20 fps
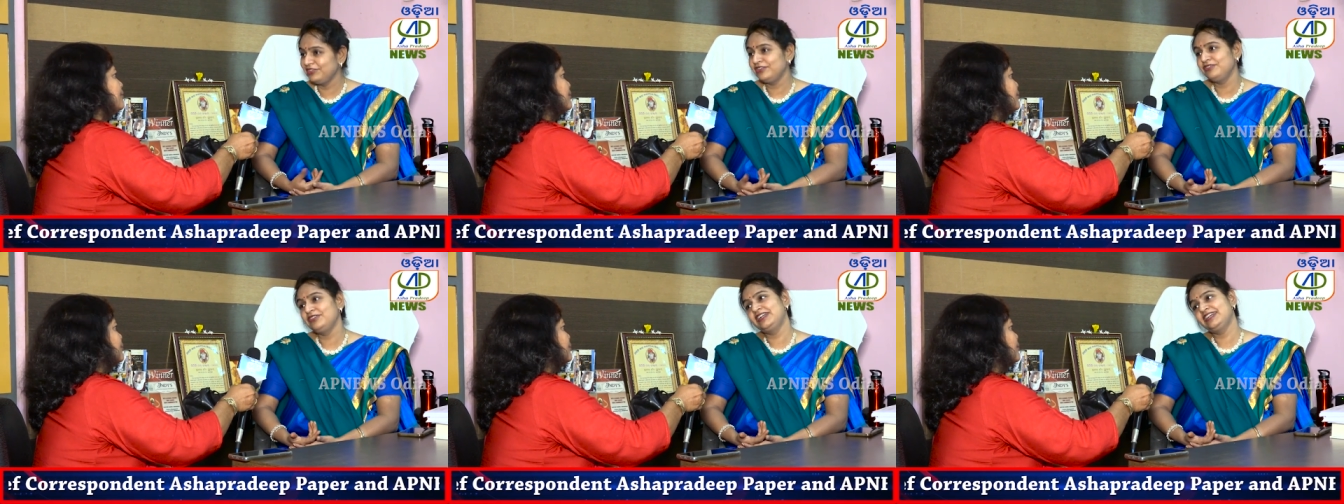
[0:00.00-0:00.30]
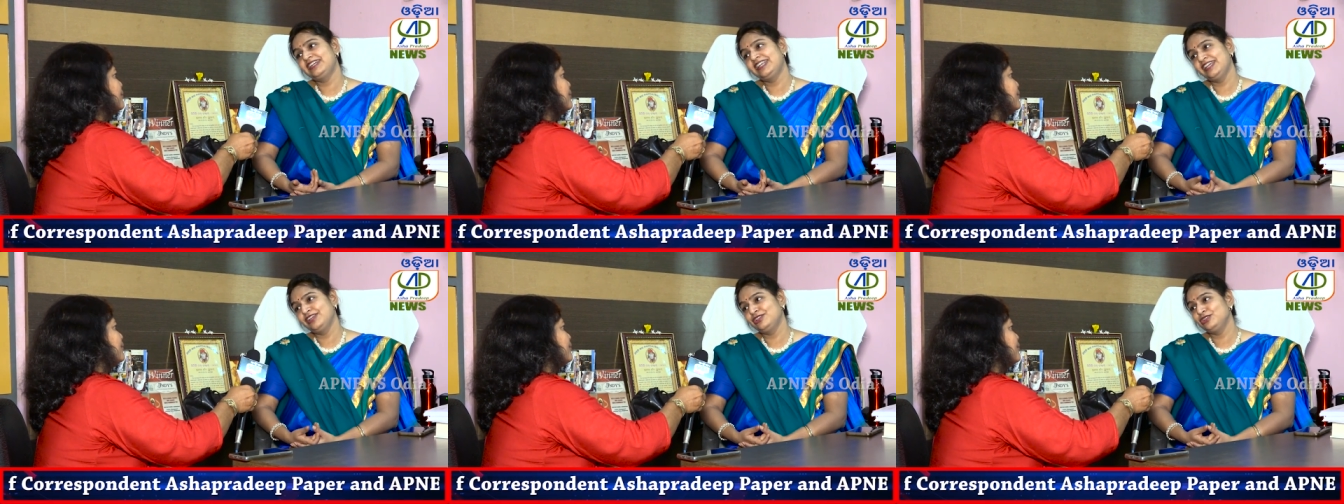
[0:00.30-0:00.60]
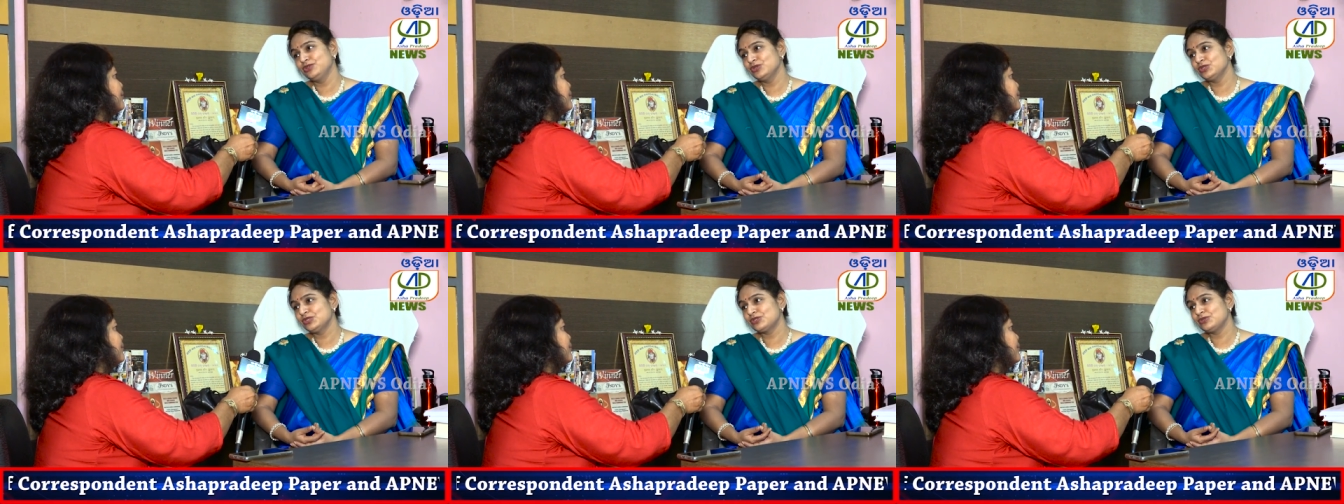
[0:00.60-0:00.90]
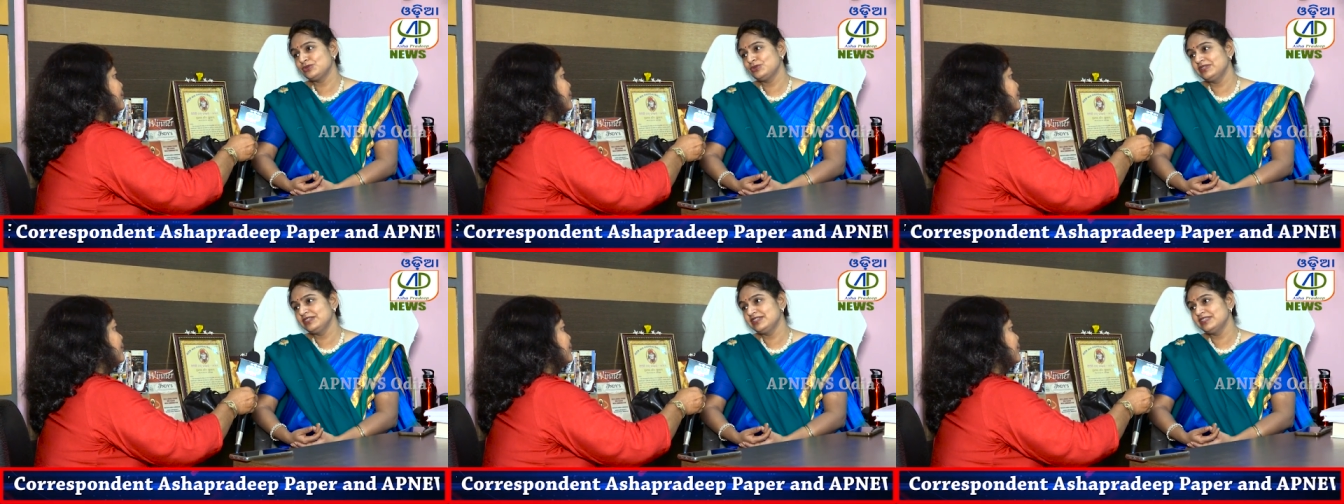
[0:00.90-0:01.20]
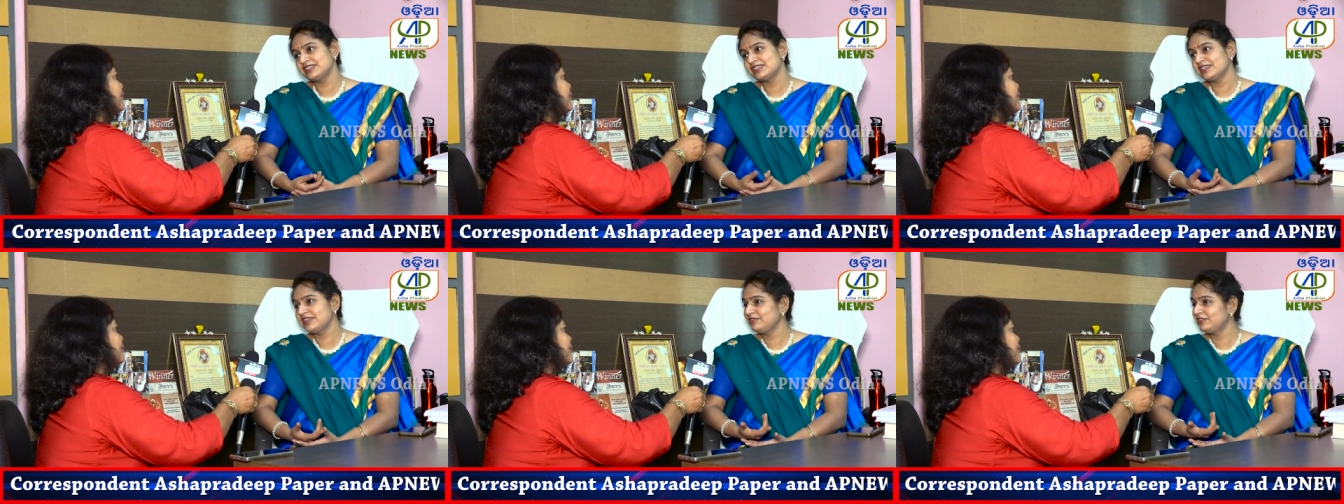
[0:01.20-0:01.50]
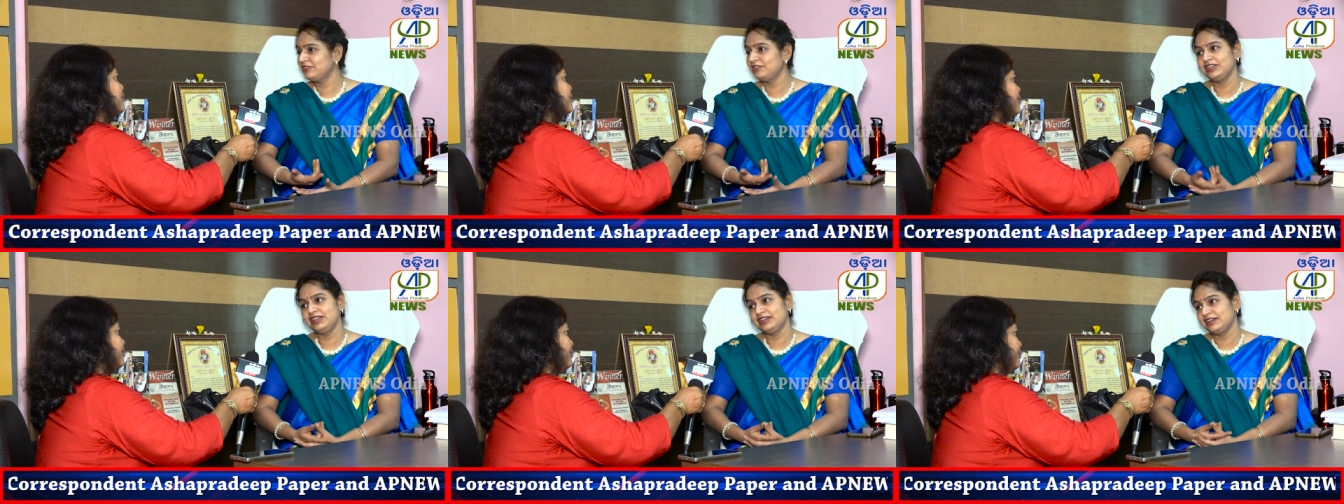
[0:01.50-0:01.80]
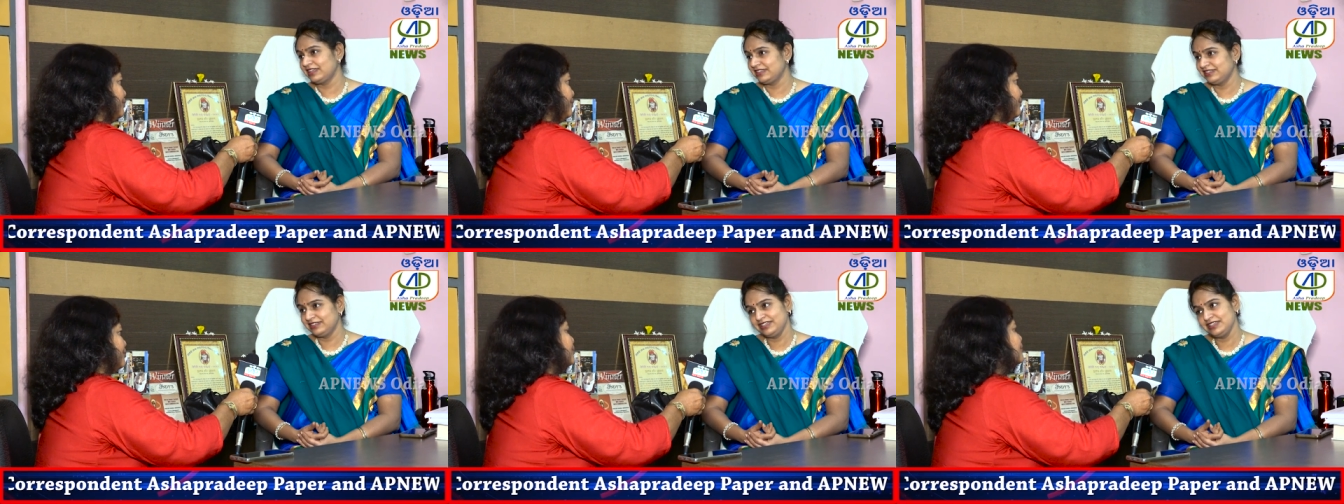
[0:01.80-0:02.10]
we will take those students and we will
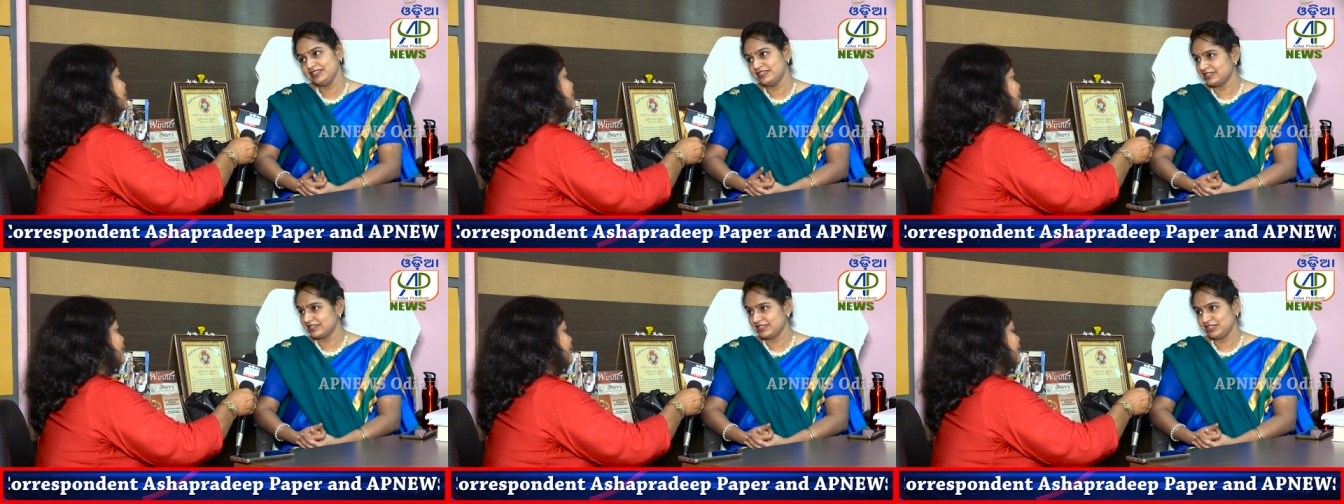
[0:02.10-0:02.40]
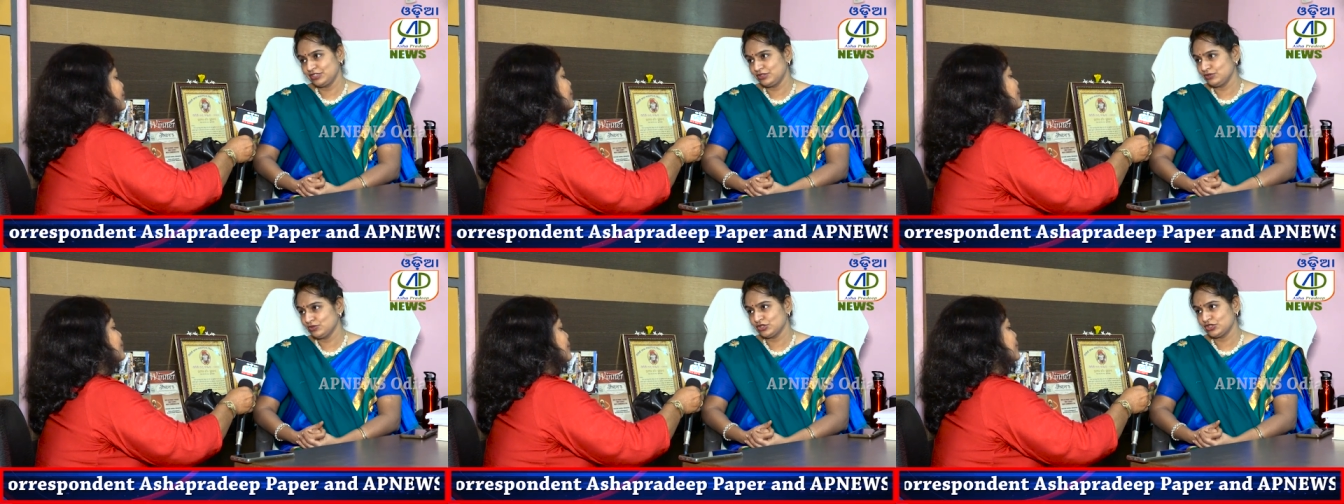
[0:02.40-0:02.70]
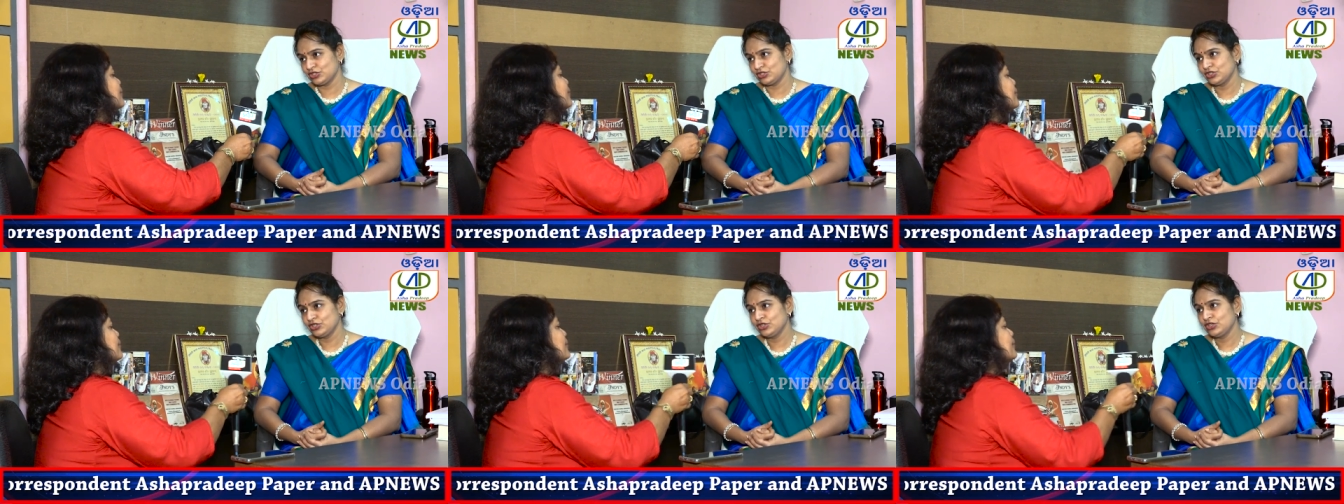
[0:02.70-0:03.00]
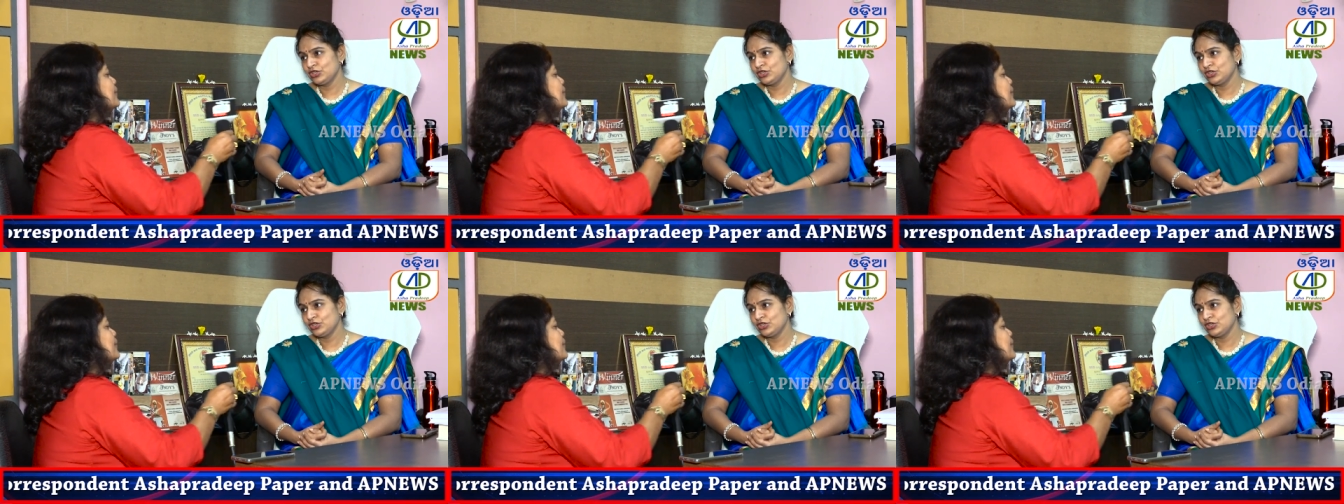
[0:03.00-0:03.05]
run the institution.